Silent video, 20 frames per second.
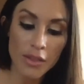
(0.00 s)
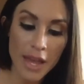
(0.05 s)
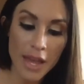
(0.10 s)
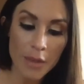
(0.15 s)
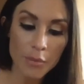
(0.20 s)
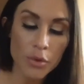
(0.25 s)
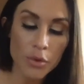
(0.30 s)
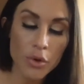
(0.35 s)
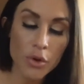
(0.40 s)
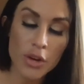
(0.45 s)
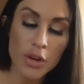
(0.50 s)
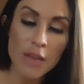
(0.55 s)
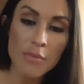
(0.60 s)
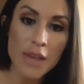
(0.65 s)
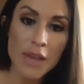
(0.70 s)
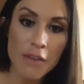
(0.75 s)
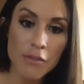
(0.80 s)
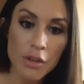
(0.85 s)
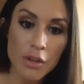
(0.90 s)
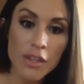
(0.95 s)
that
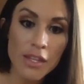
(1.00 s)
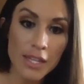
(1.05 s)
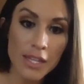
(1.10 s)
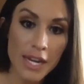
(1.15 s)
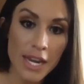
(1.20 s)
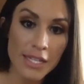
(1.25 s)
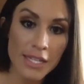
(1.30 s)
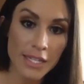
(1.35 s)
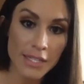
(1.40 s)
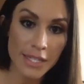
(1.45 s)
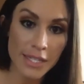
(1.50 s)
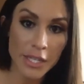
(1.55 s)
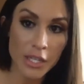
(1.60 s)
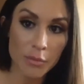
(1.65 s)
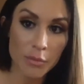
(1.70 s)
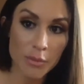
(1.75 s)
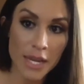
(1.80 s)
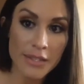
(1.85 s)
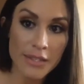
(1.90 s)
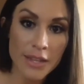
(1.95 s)
program, everything that I did to
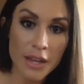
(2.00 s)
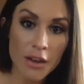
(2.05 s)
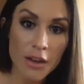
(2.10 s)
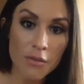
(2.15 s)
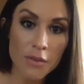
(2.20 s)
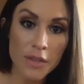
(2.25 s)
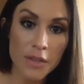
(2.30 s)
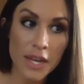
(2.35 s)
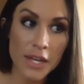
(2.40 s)
heal myself.